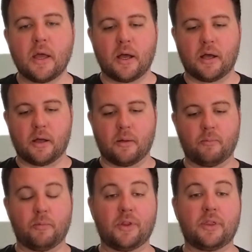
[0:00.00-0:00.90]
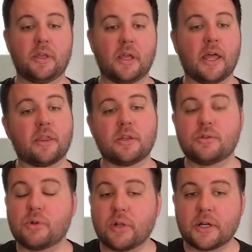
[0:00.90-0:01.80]
With the Anthony
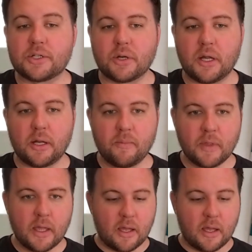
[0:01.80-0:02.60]
Duclair trade,